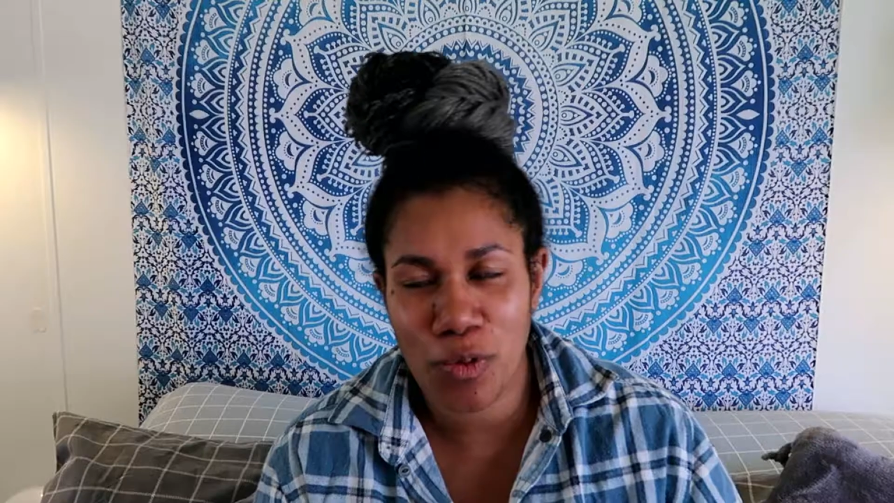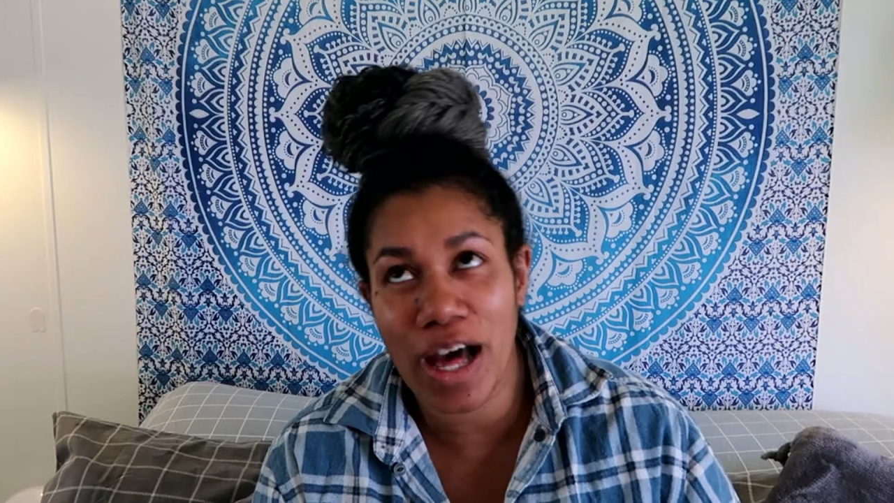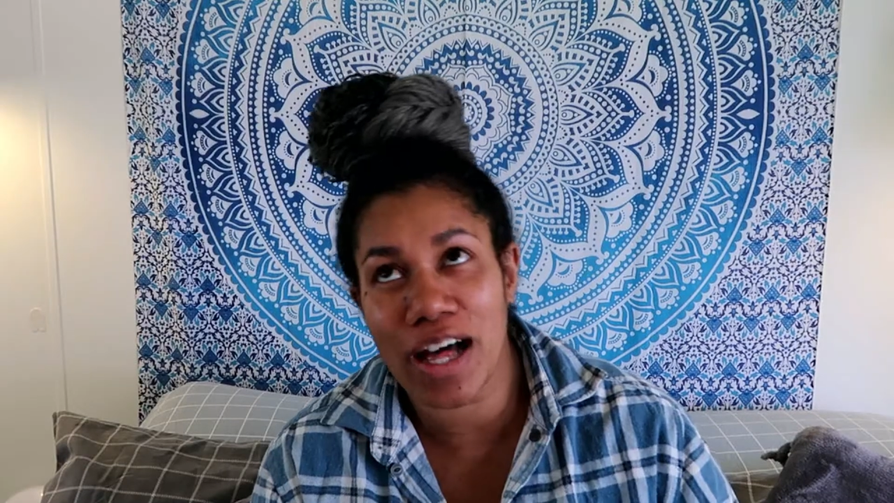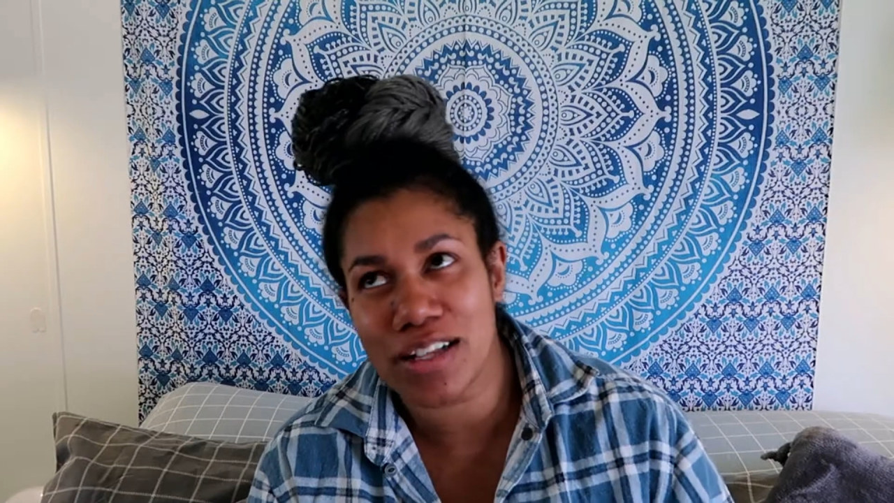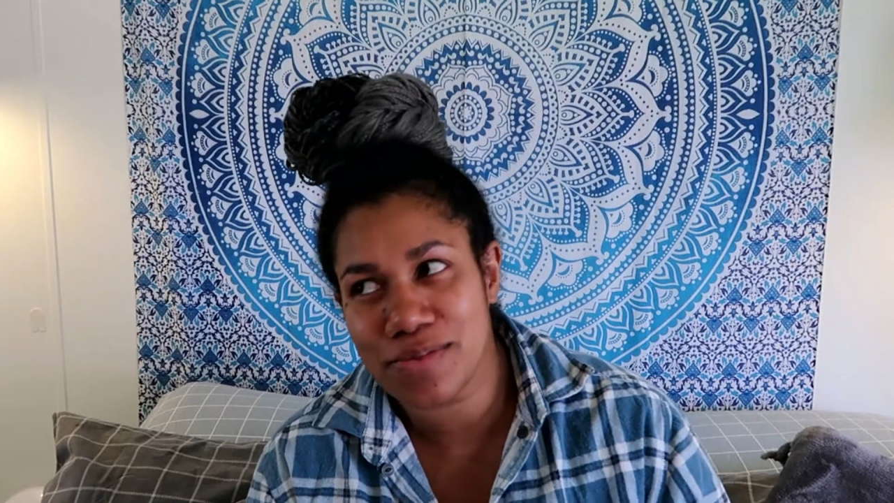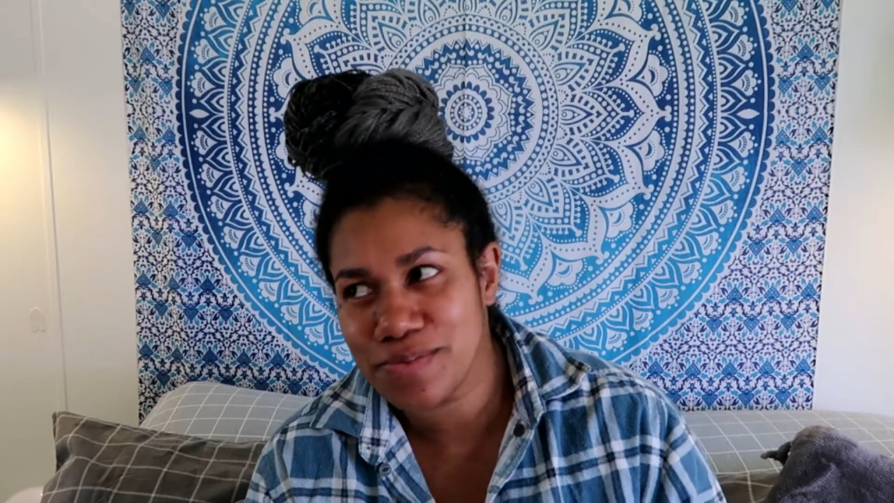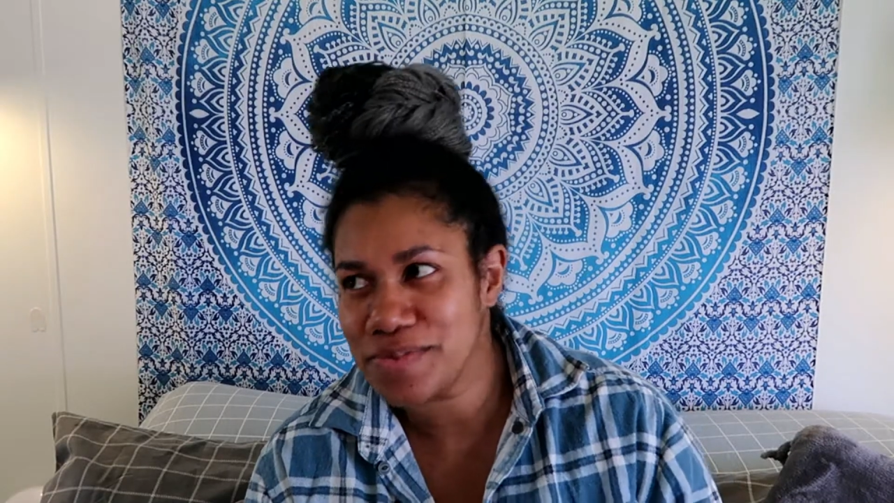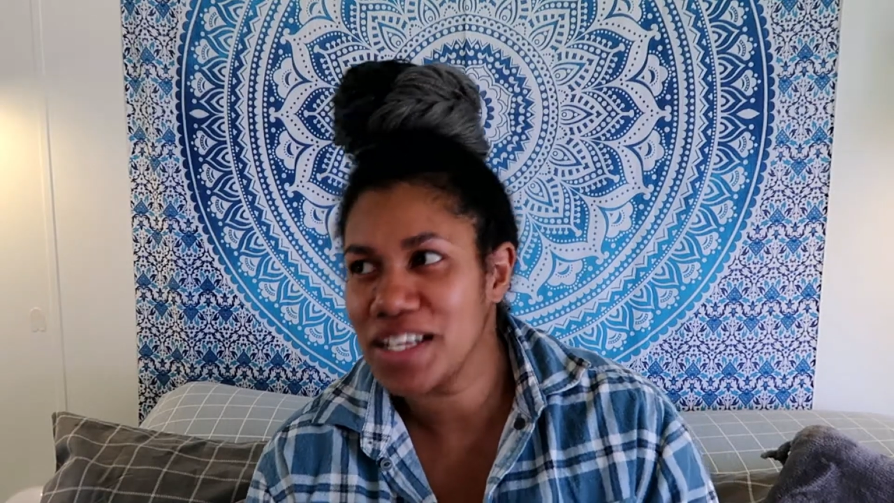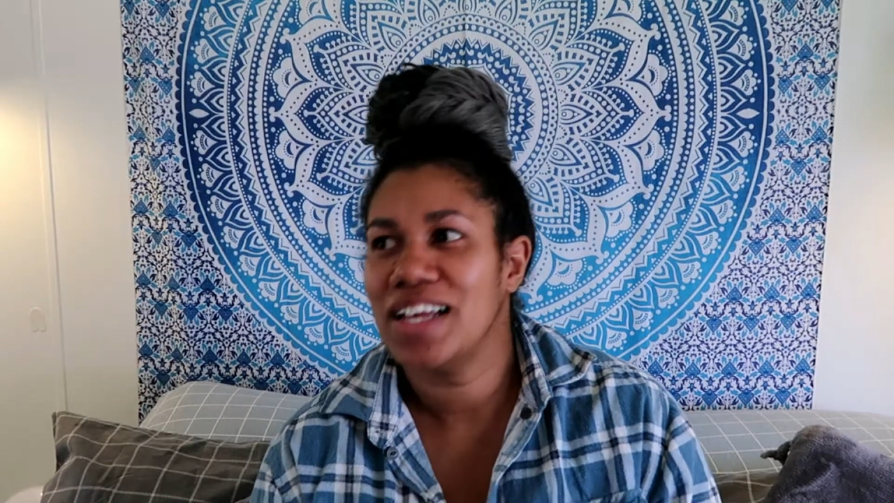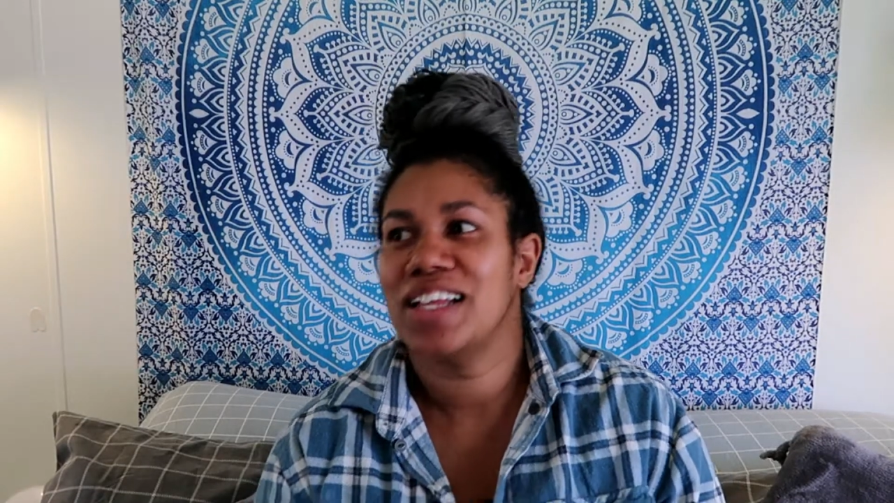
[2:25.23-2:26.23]
well,
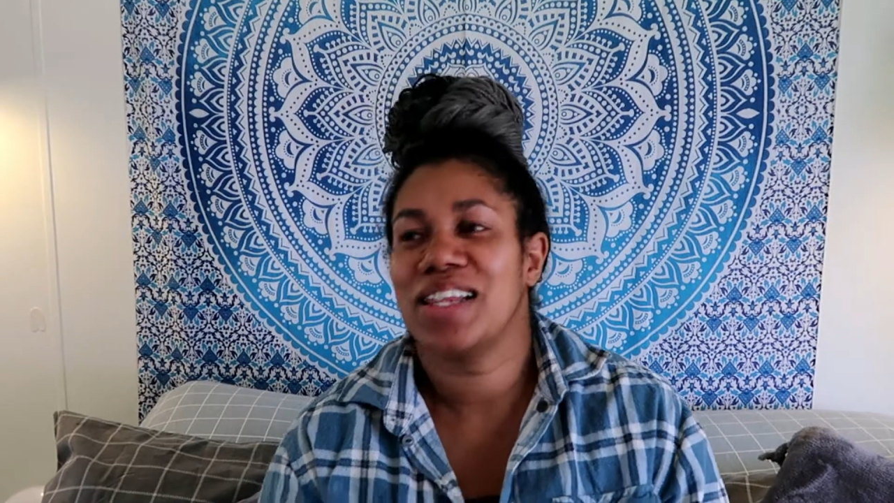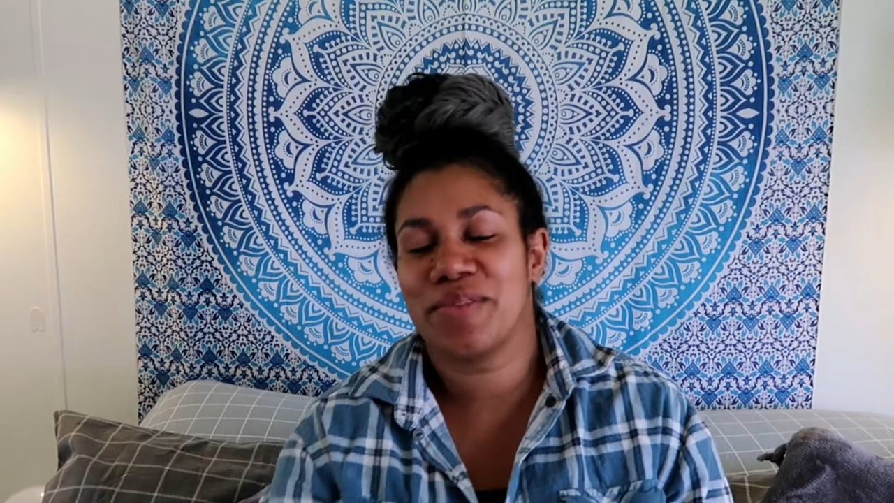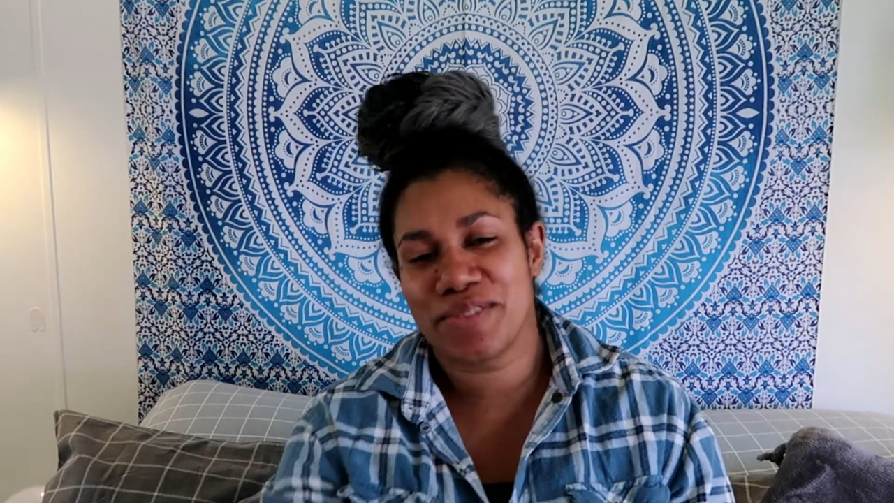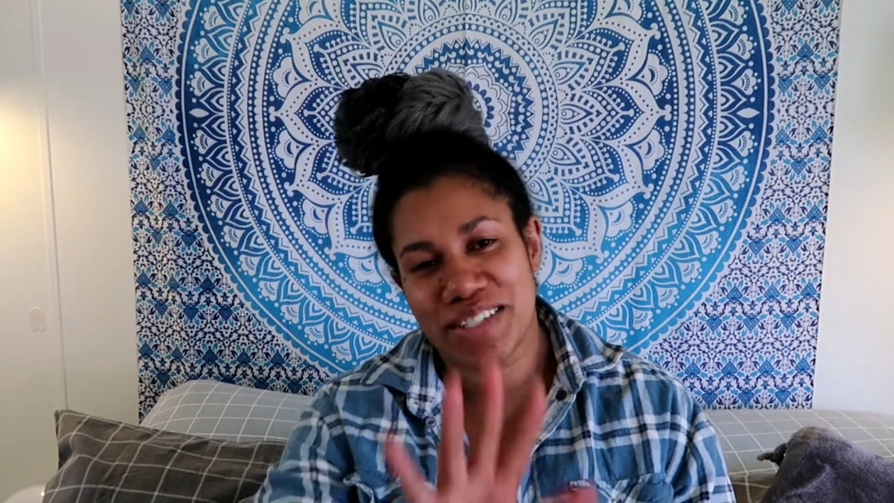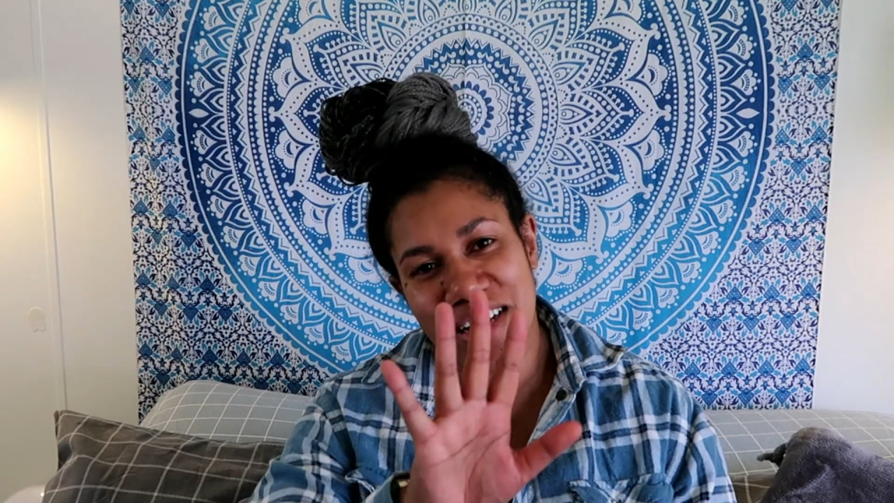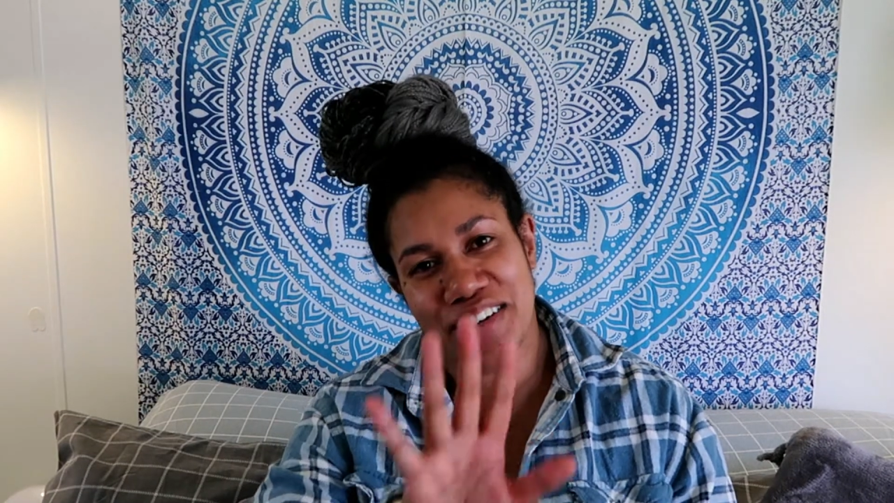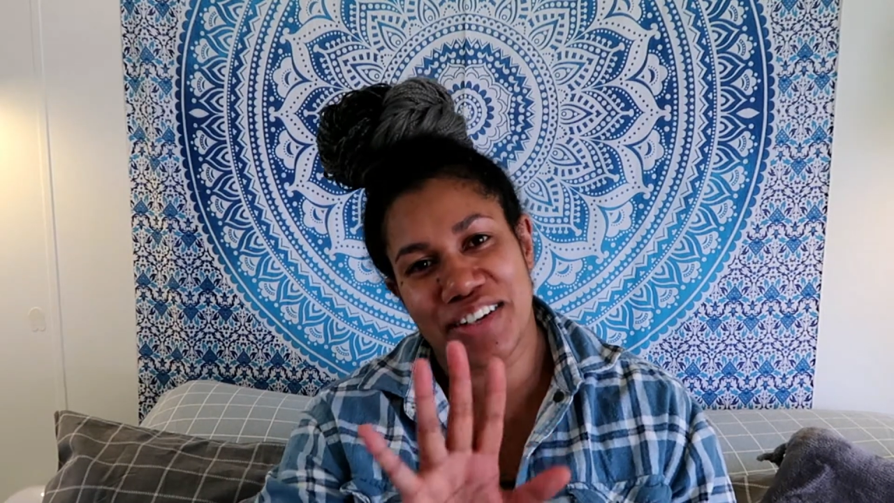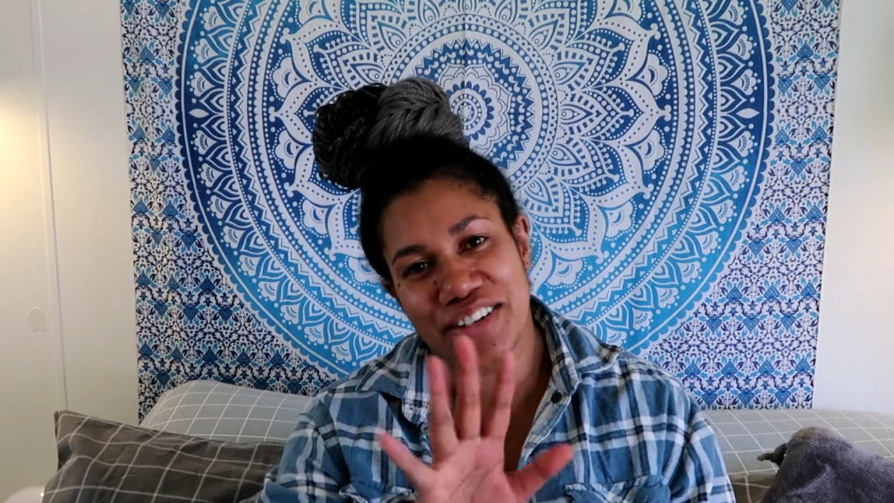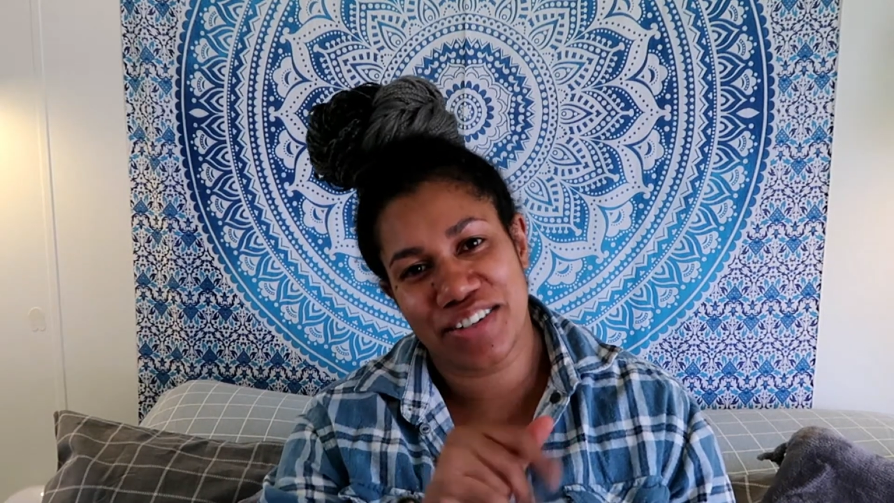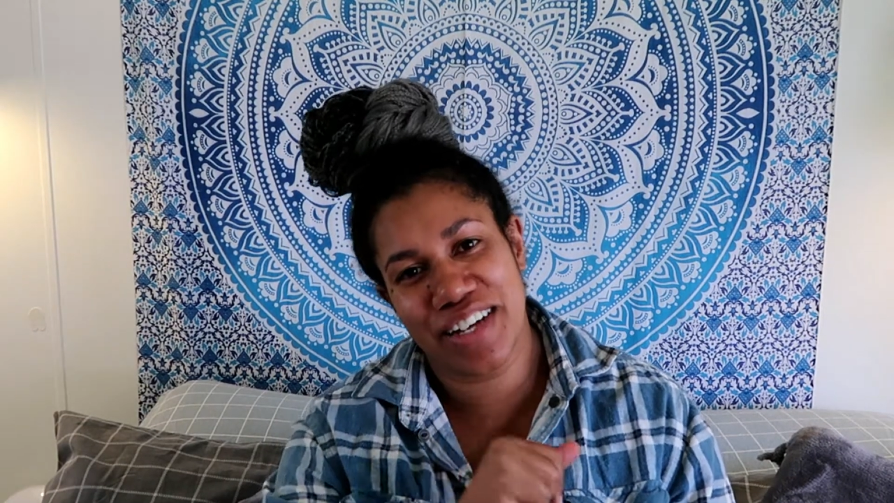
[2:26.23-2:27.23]
let me tell
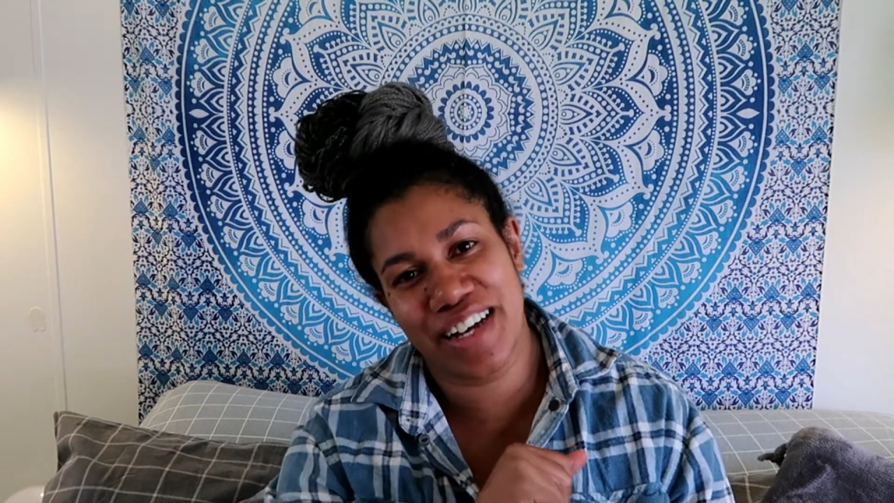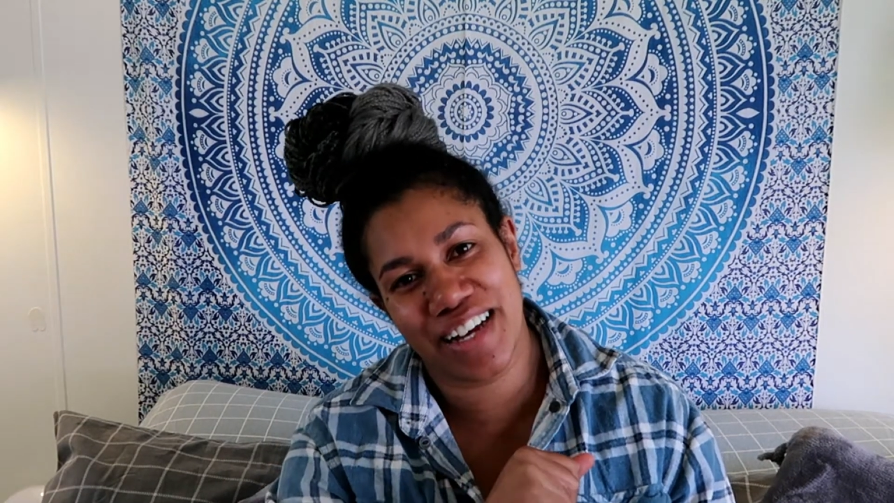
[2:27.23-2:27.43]
you.